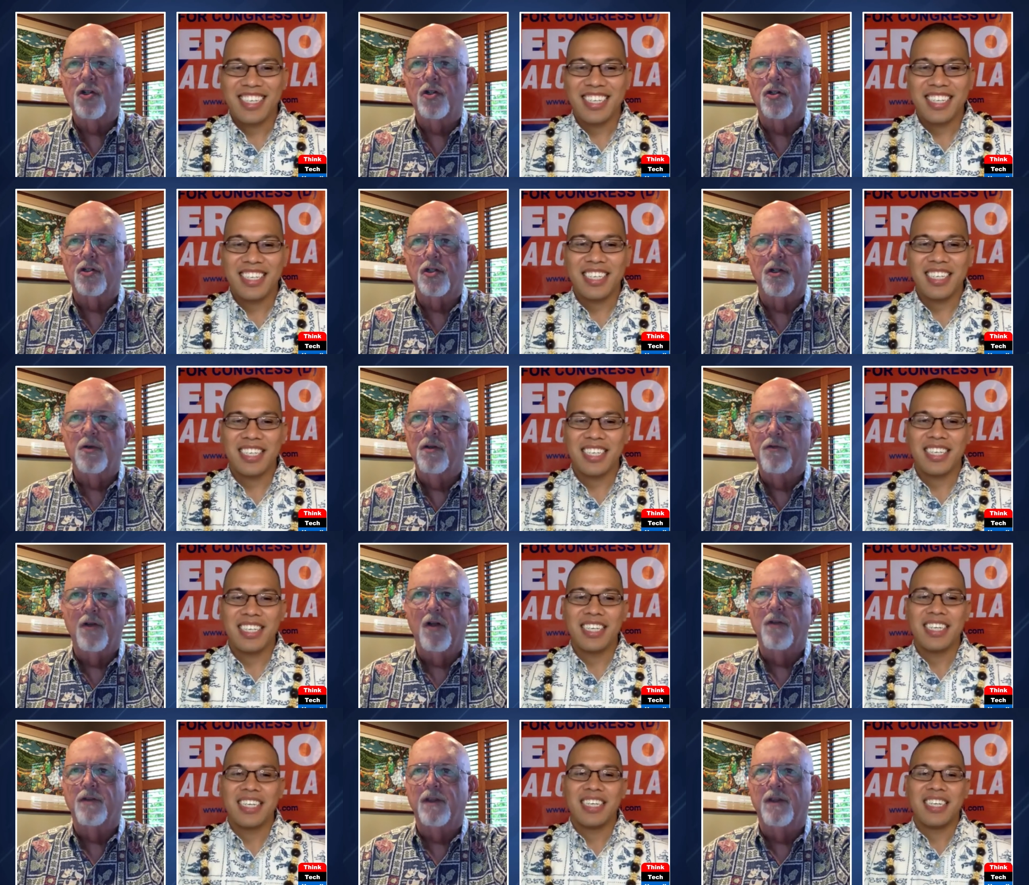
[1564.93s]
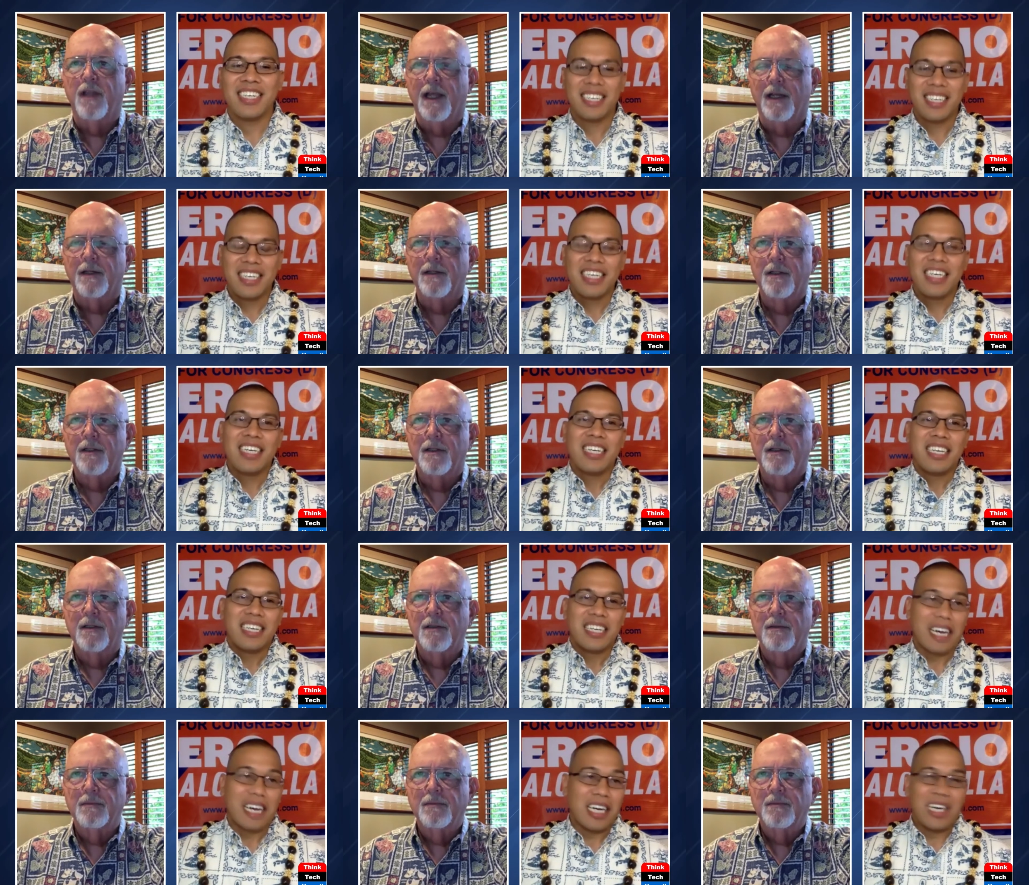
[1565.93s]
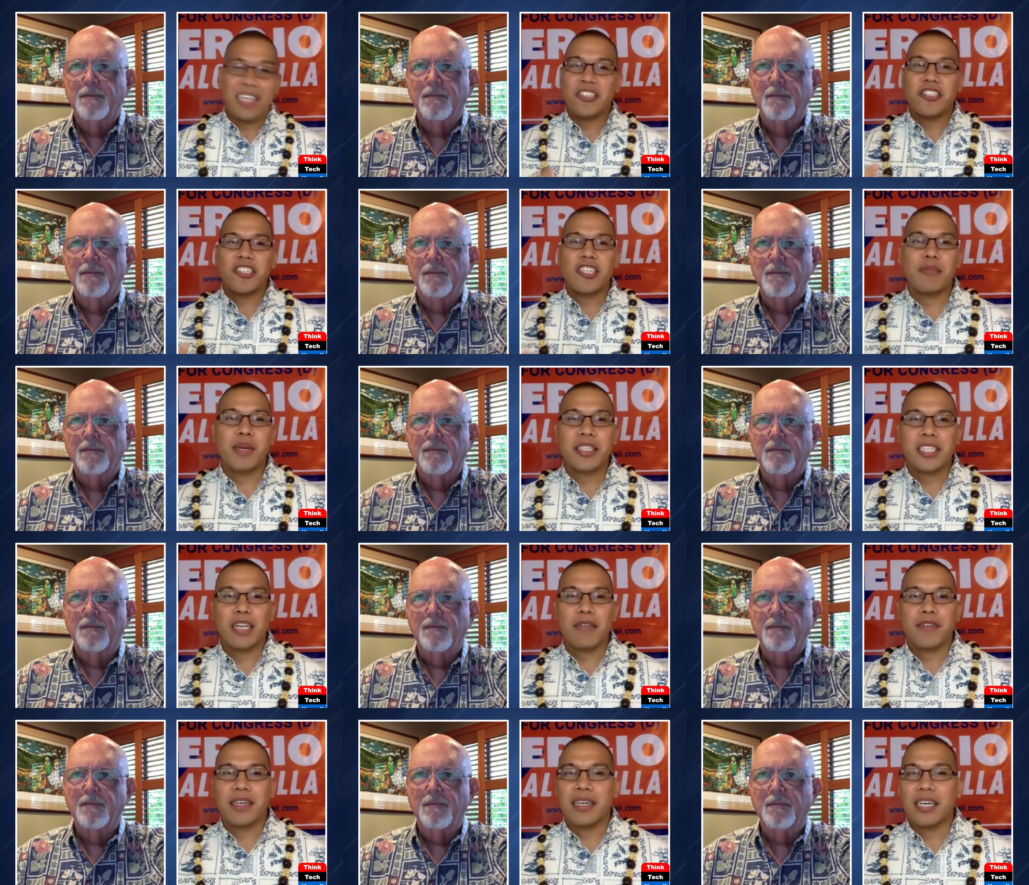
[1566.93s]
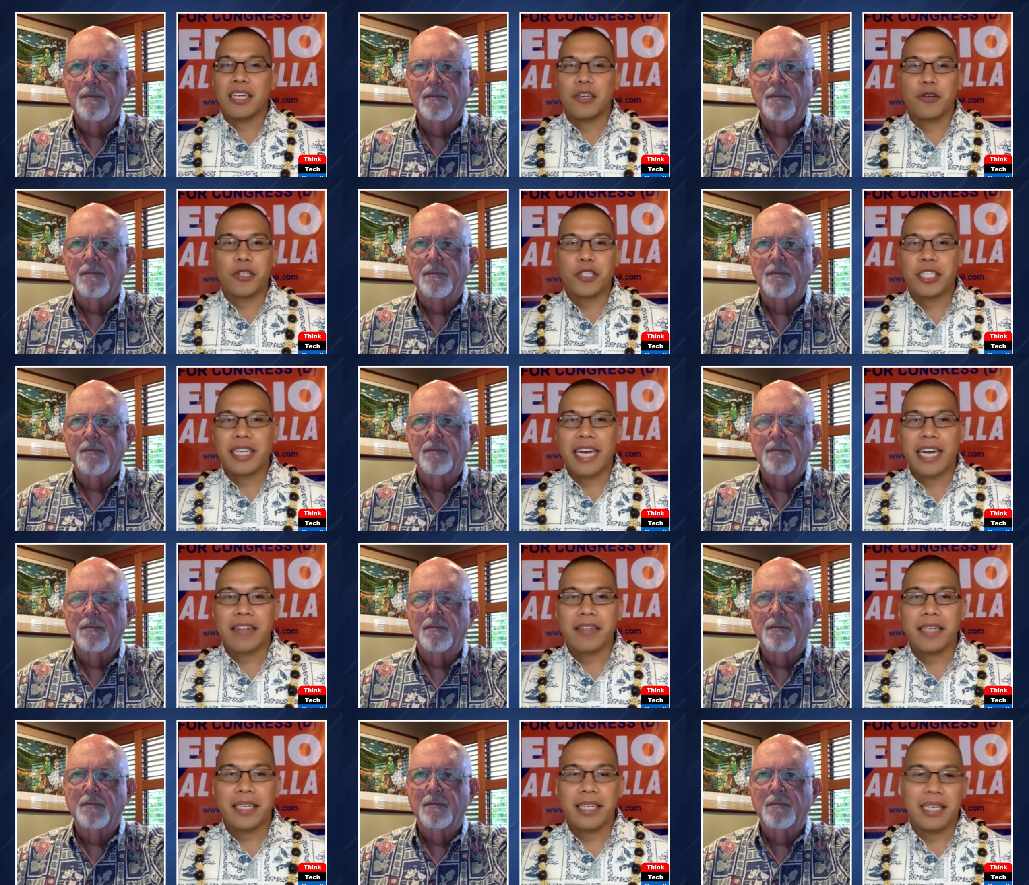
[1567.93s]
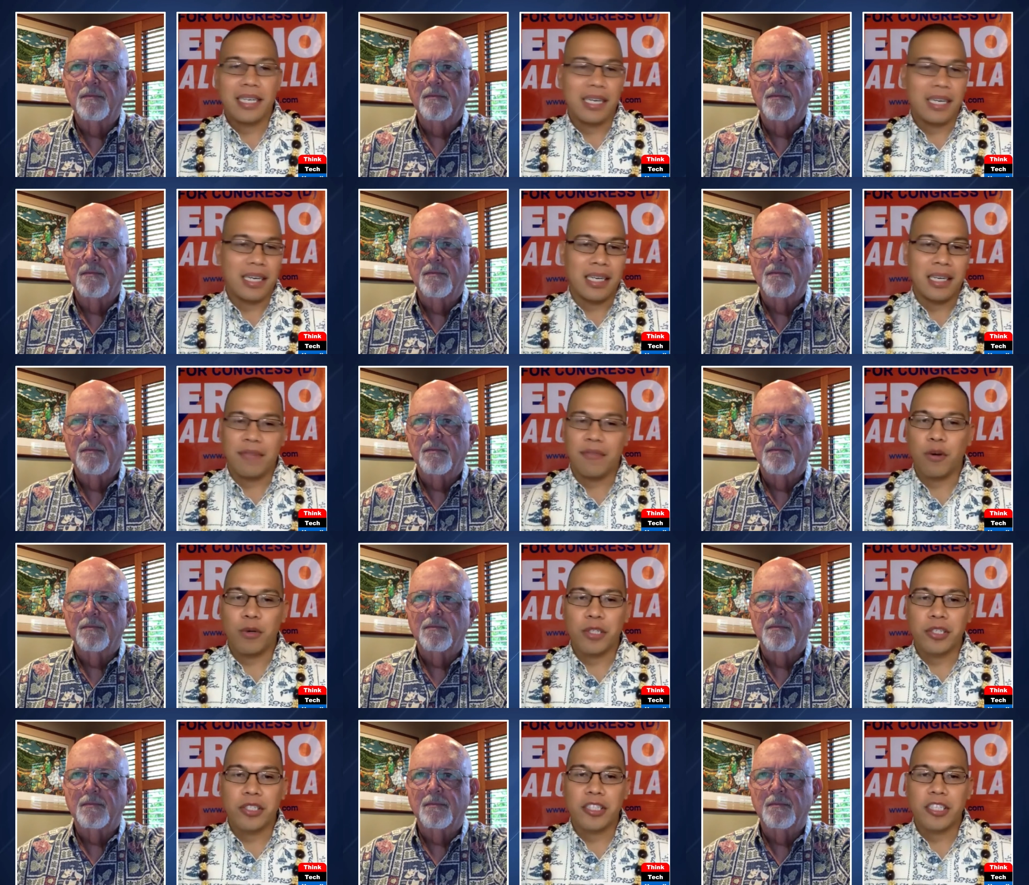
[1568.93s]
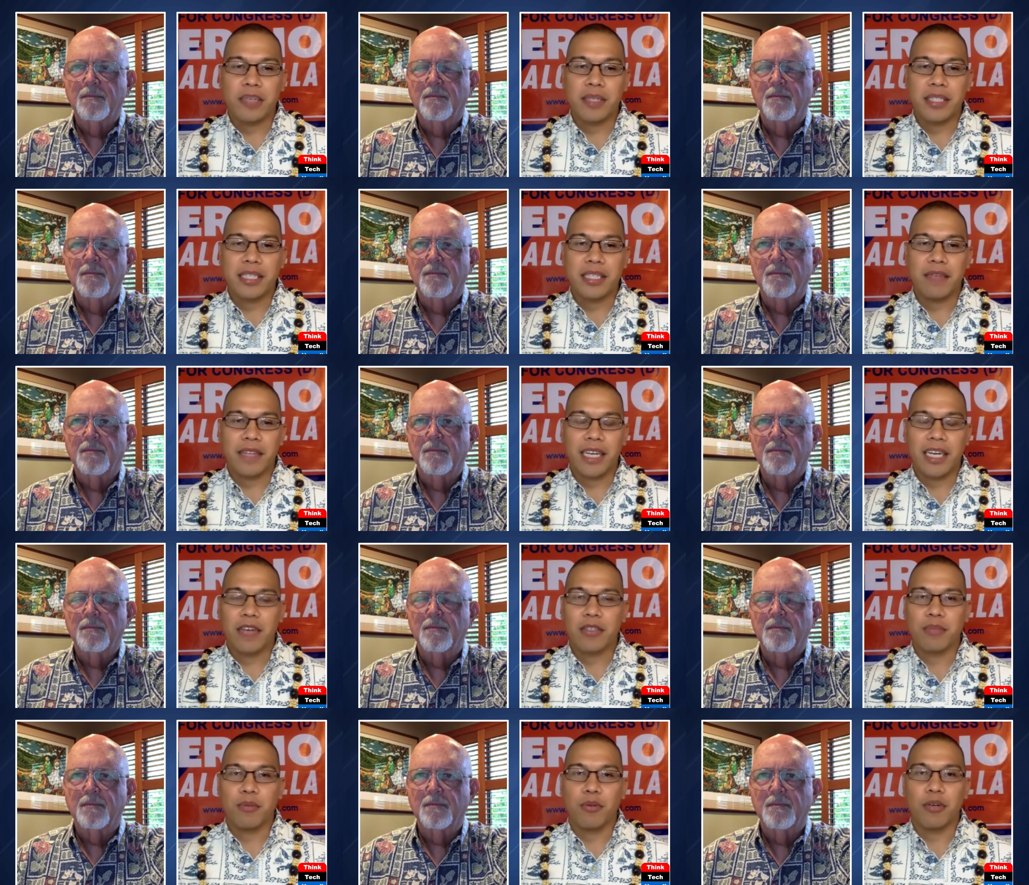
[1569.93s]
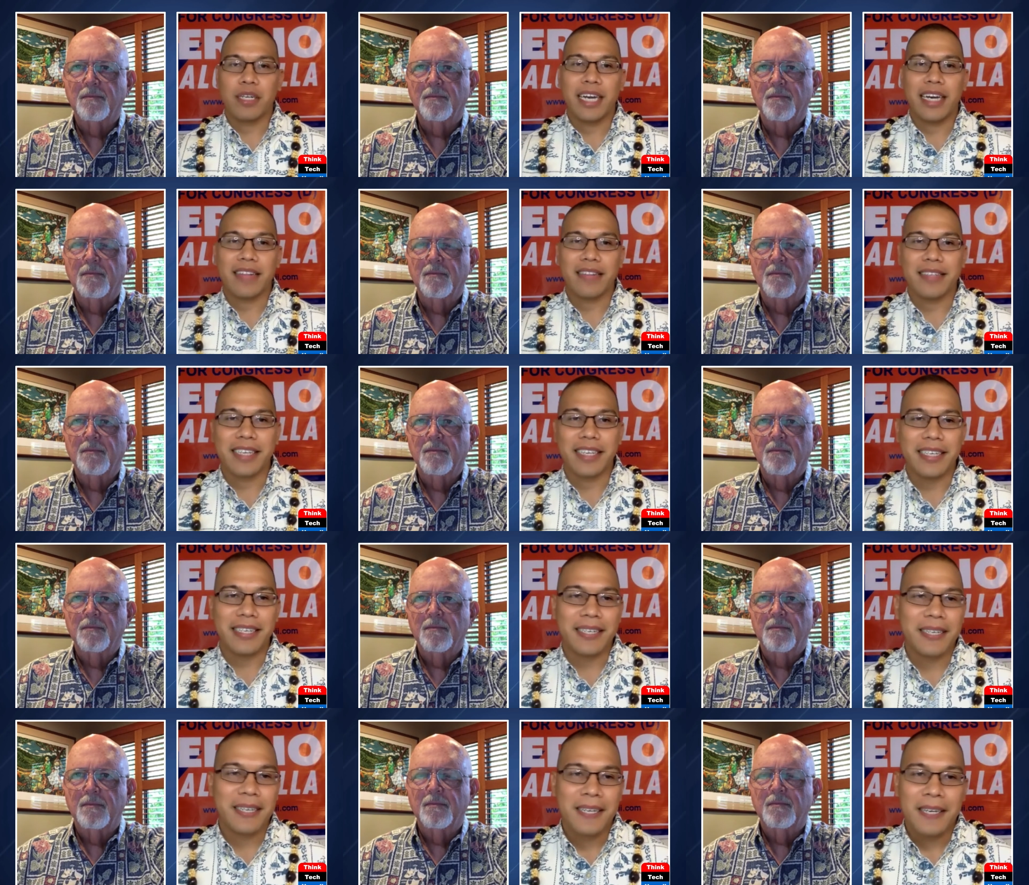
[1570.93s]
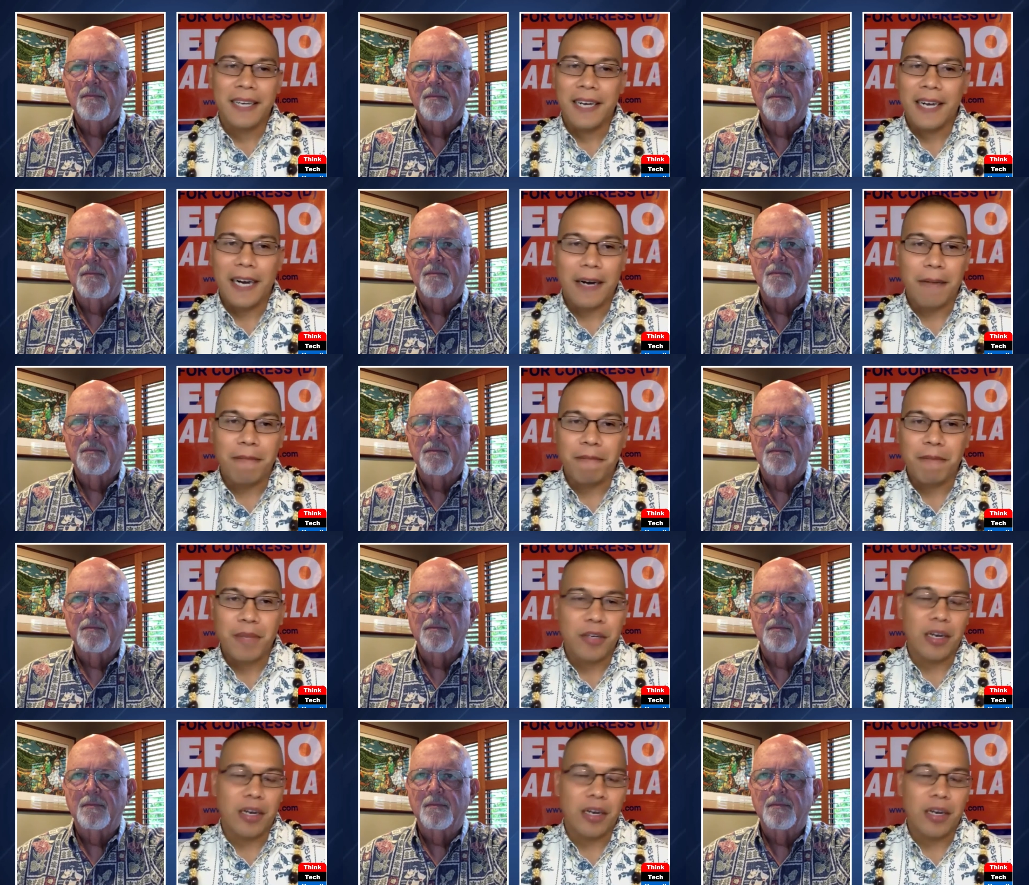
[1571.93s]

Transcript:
Speaker 1: Church? Are you involved in that?
Speaker 2: Yeah, I consider myself a, a Christian Catholic. Uh, I've always considered myself that I was born Catholic, and um, you